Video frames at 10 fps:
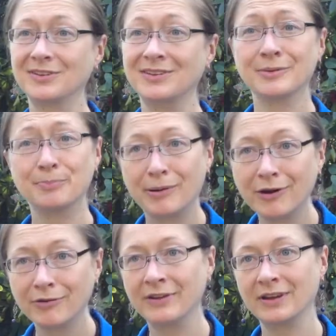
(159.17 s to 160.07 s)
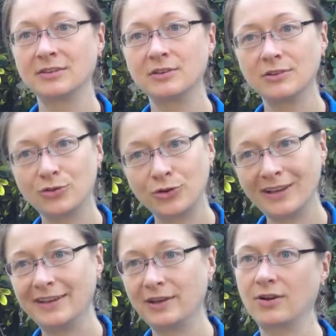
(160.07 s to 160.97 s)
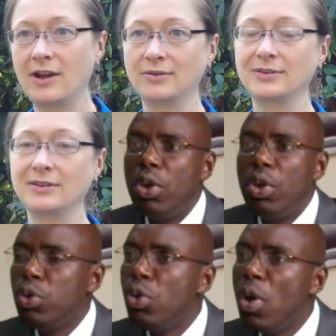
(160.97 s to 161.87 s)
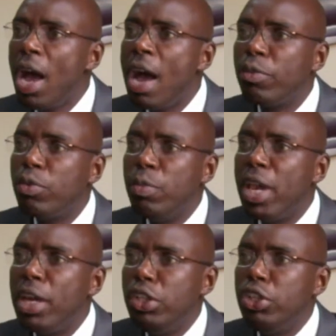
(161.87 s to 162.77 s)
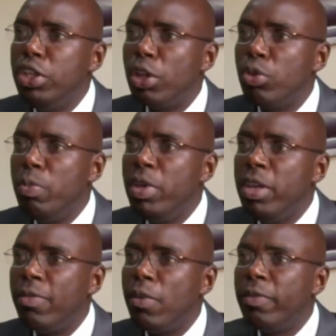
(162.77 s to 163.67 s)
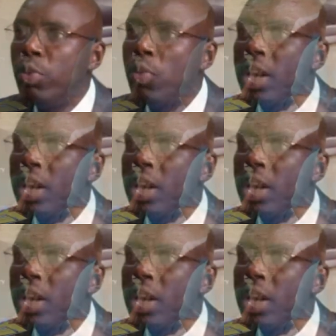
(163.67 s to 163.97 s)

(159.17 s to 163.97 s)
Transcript: is a perfect training ground. You don't have to be an engineer to be involved.